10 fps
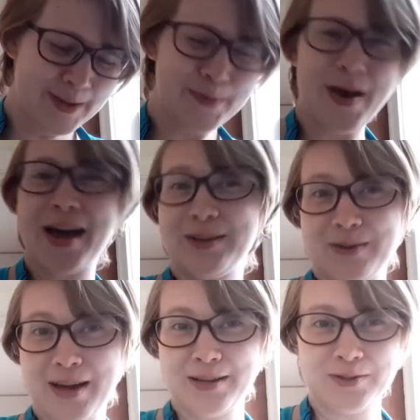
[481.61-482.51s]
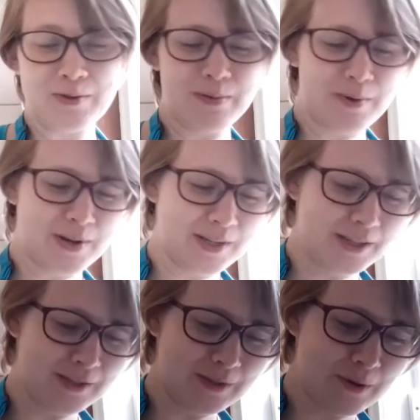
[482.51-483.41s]
I do not enjoy American
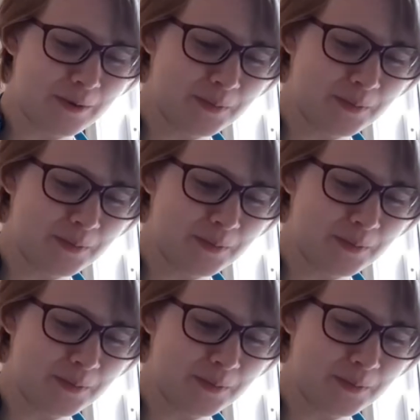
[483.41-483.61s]
cheese, though.